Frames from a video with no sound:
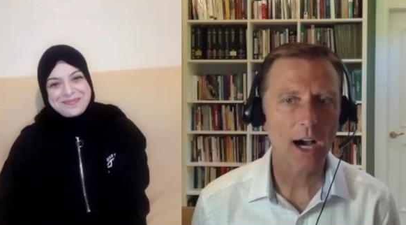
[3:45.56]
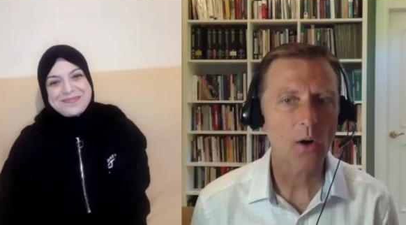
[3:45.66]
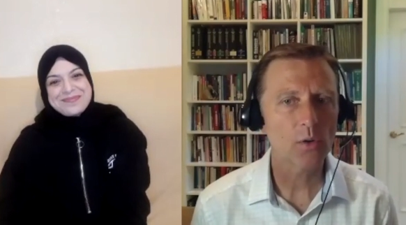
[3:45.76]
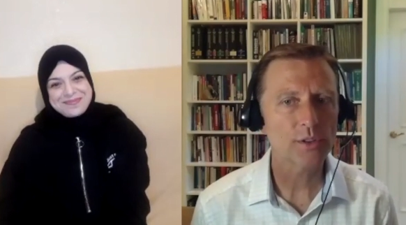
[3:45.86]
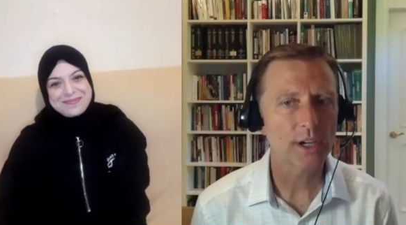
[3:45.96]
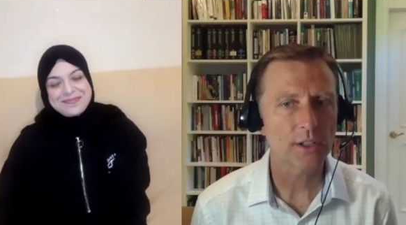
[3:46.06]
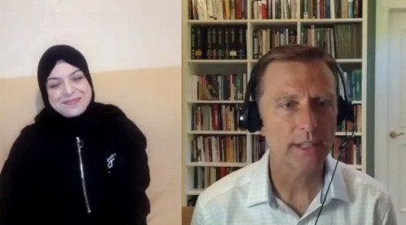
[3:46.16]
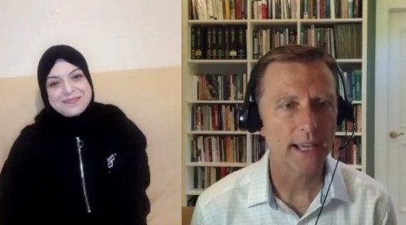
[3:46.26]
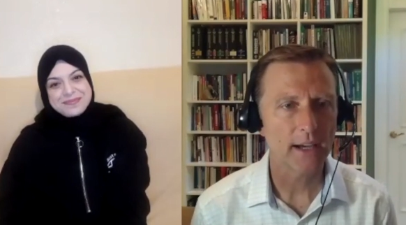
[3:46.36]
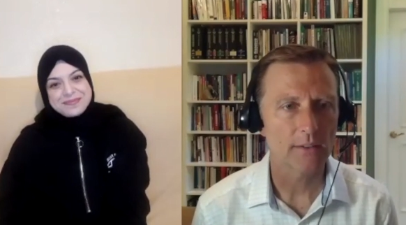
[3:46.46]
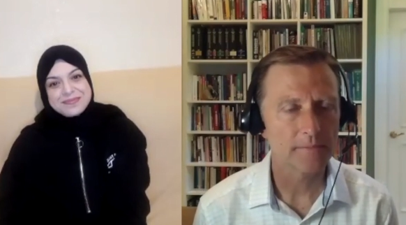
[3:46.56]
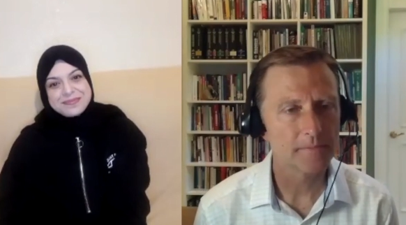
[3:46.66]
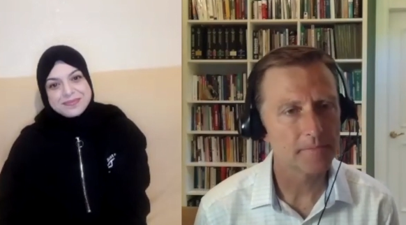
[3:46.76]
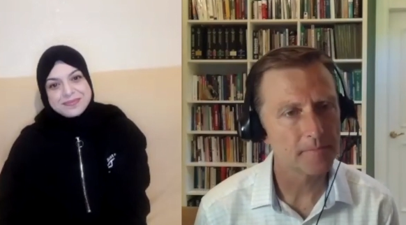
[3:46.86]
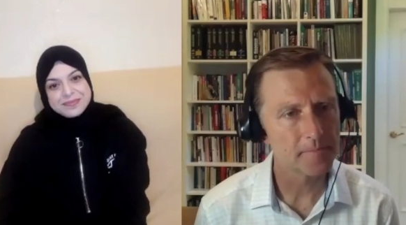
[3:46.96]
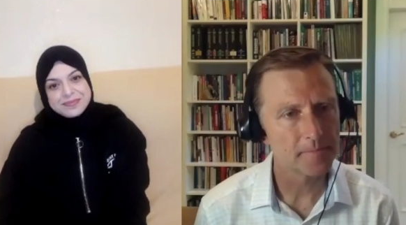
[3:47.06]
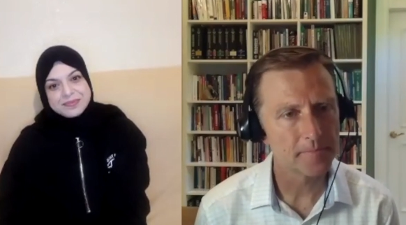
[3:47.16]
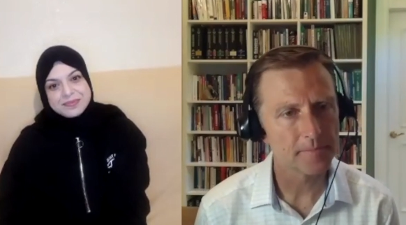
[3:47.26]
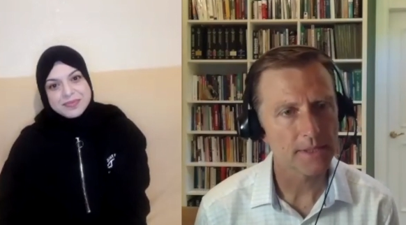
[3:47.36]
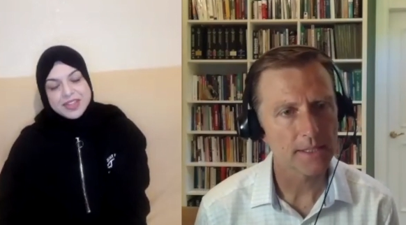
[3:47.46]
Speaker 1: old are you now?
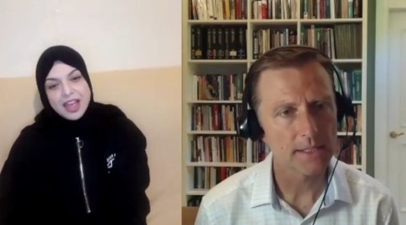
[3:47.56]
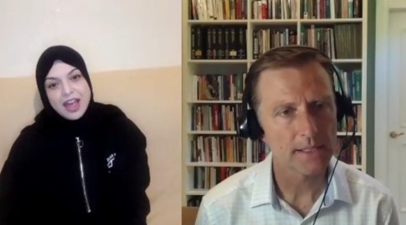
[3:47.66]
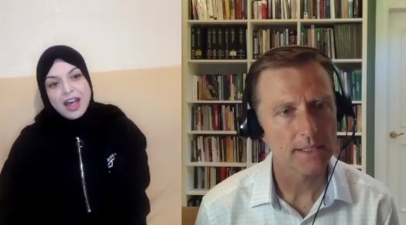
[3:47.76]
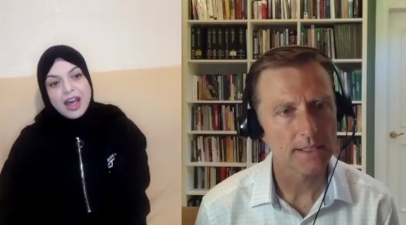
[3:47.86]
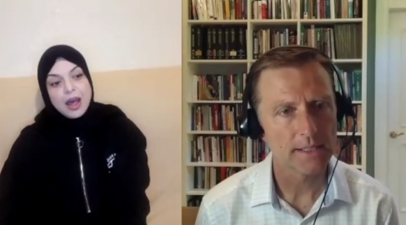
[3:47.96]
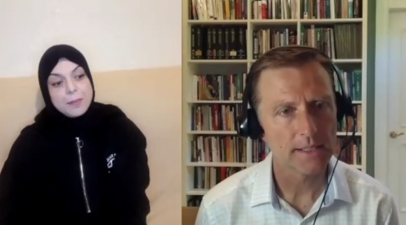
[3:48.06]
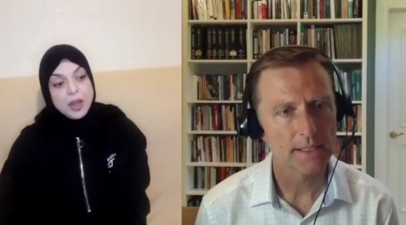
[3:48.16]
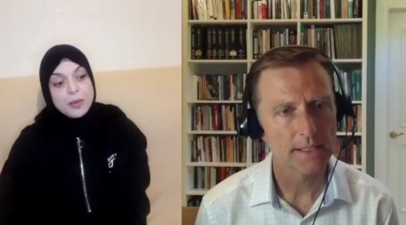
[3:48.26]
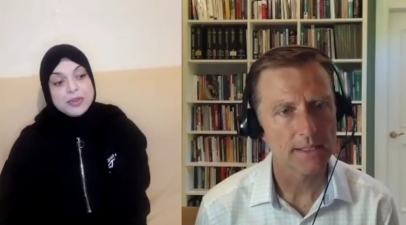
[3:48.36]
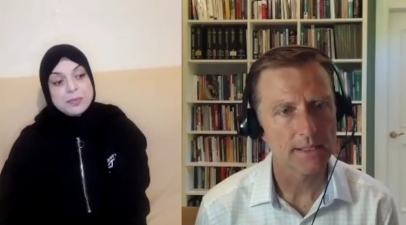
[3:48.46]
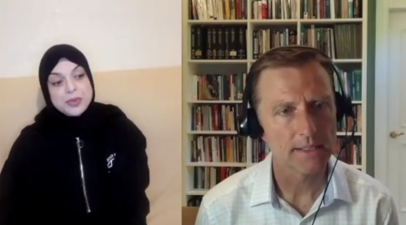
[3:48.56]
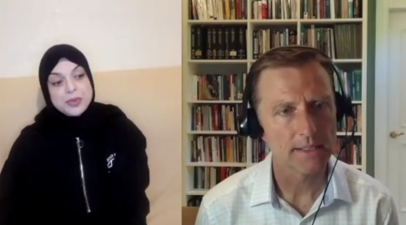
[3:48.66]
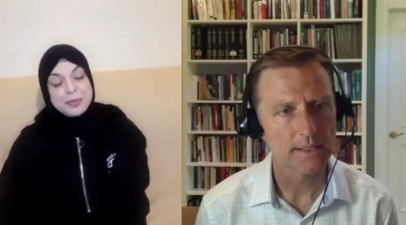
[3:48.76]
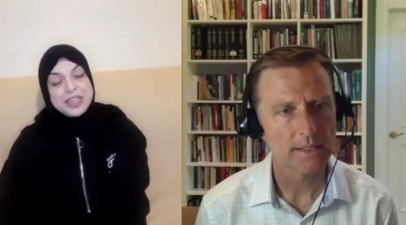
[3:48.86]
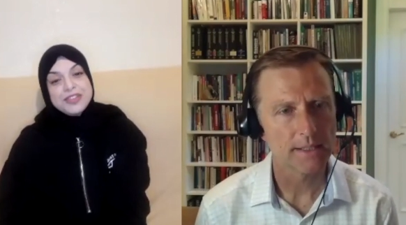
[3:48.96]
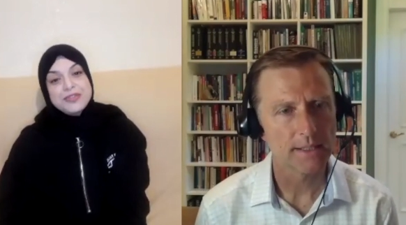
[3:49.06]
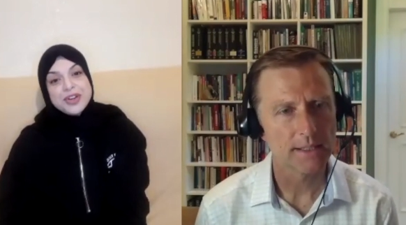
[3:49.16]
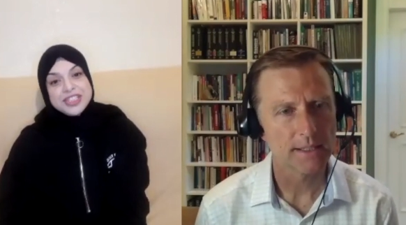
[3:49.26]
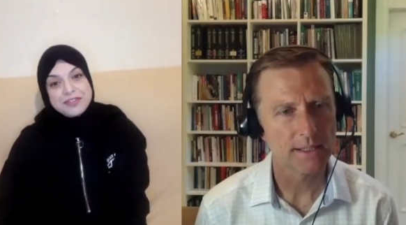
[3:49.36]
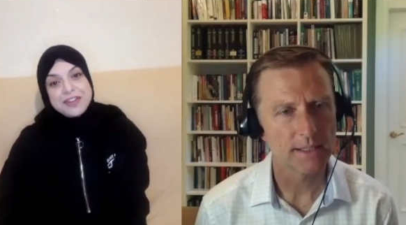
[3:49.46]
Speaker 2: I'm going to be
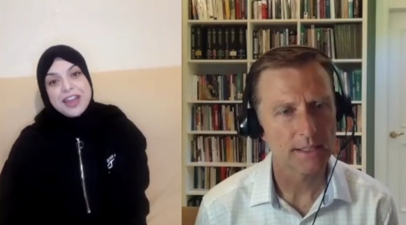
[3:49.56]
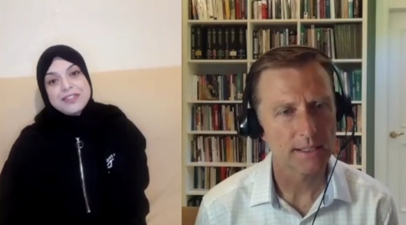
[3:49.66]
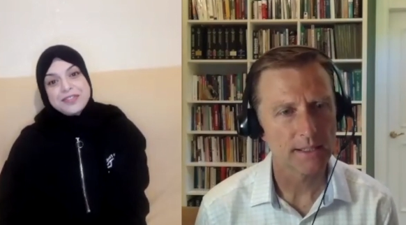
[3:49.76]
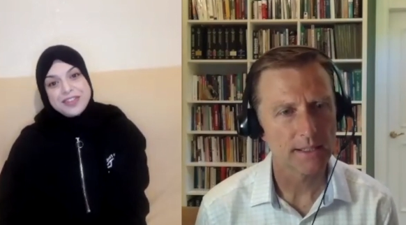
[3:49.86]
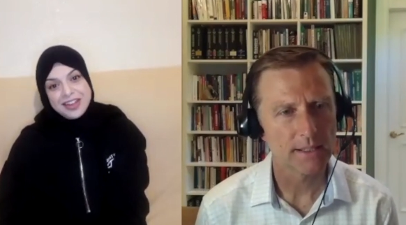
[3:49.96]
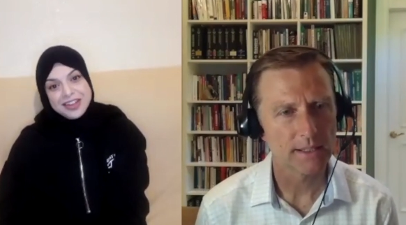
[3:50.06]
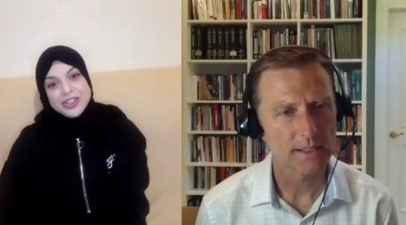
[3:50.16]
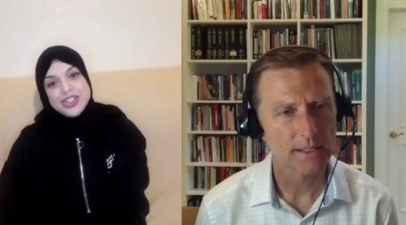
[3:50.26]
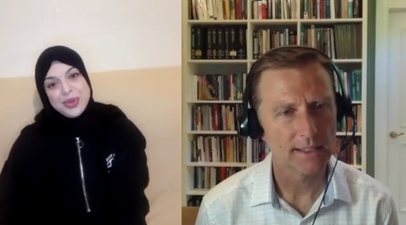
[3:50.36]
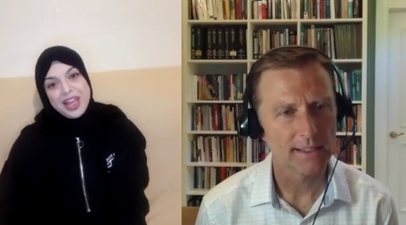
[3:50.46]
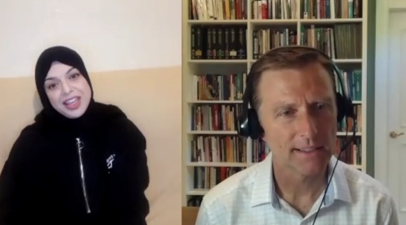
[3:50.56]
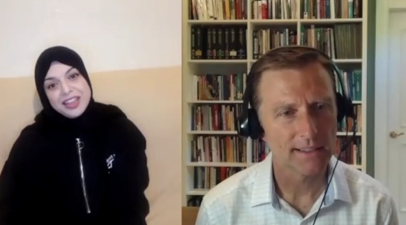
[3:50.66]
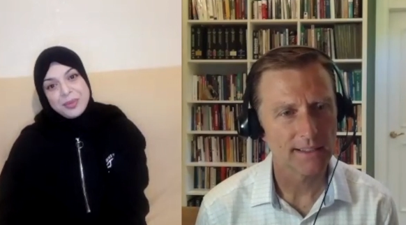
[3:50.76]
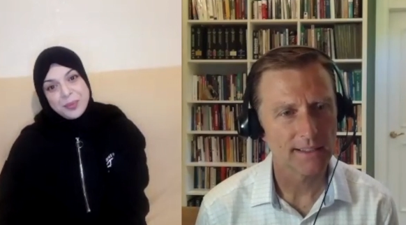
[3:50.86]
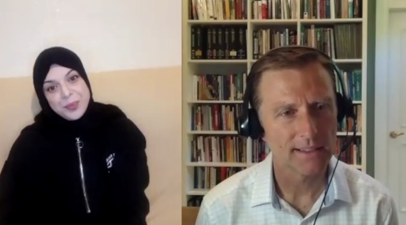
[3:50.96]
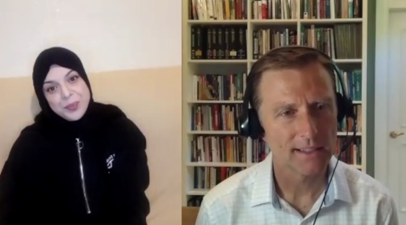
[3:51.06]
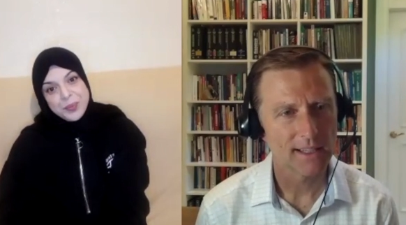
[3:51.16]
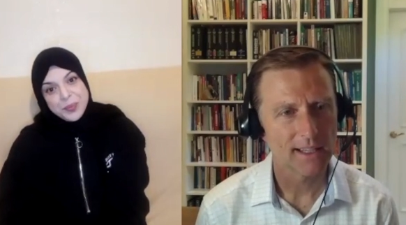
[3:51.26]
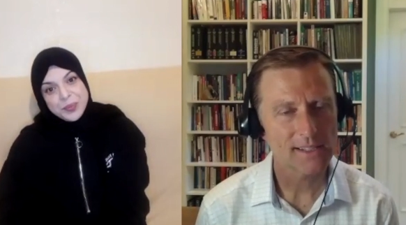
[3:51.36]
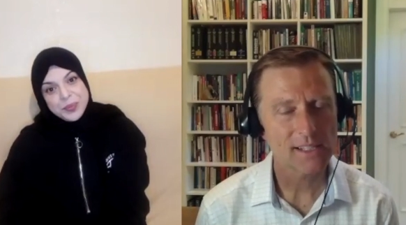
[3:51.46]
45 in July.
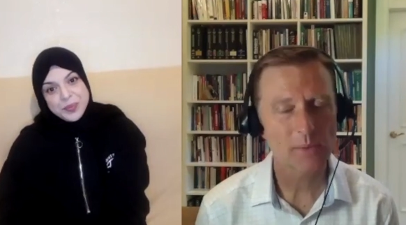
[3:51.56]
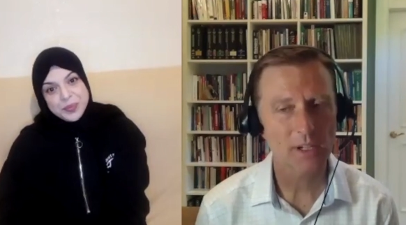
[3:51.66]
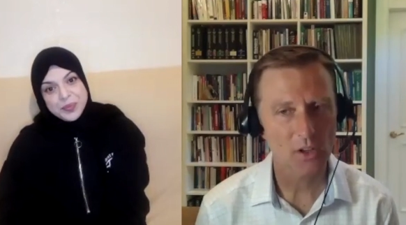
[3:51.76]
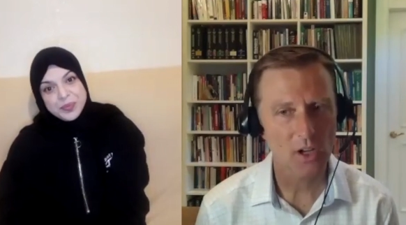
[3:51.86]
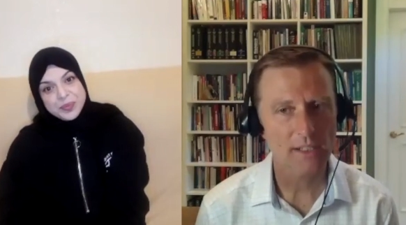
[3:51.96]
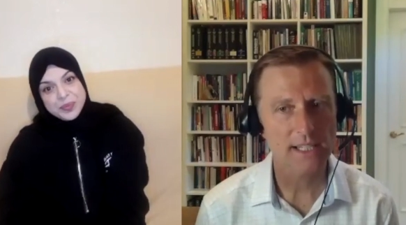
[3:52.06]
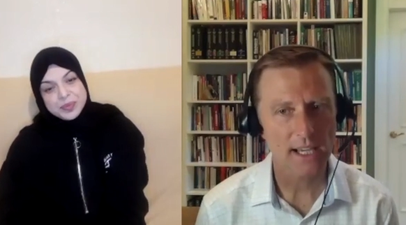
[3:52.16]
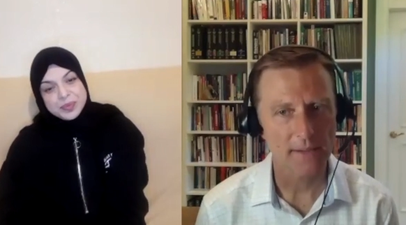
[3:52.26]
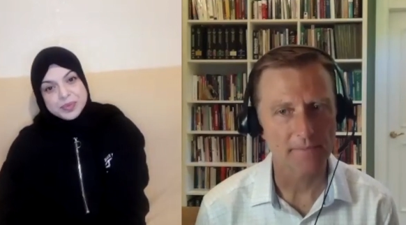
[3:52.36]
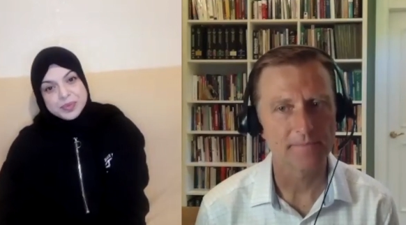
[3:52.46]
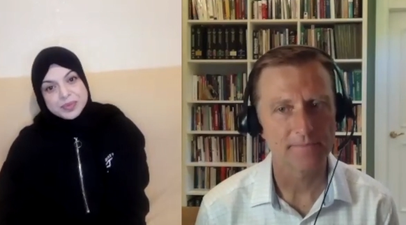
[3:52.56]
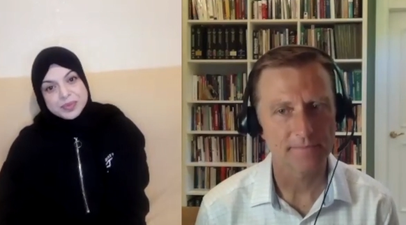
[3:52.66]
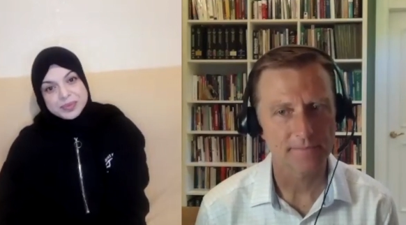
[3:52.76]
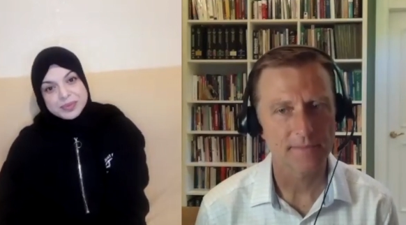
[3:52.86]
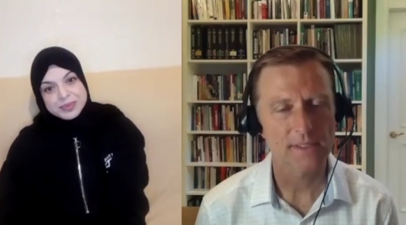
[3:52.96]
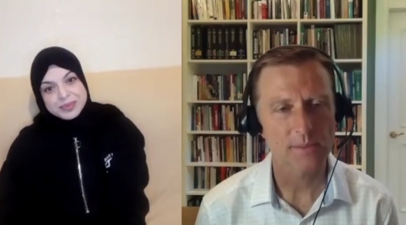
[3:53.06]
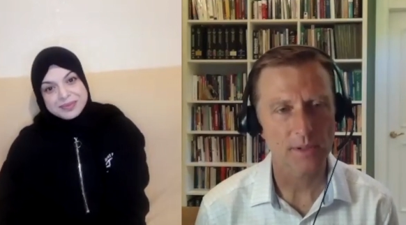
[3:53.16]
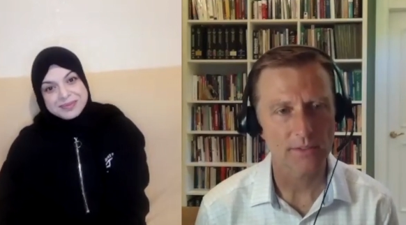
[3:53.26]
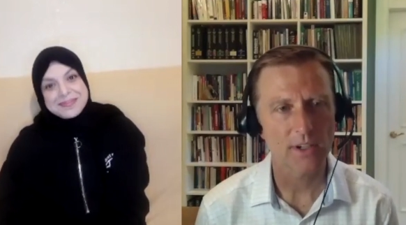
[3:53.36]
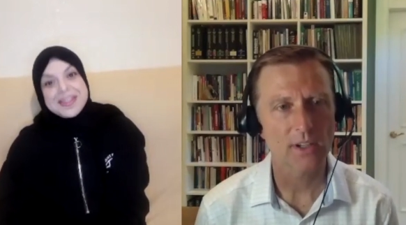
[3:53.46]
Speaker 1: This has been a long time. It's been
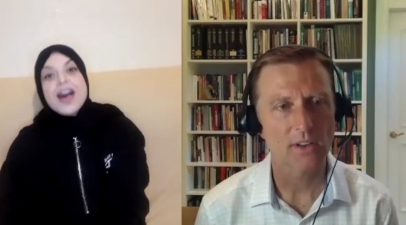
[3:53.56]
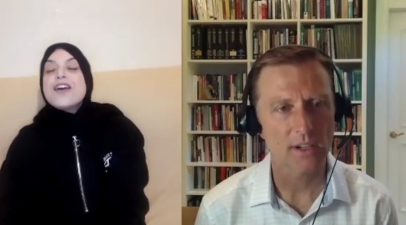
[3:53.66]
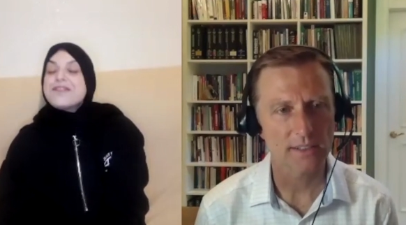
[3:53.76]
a very long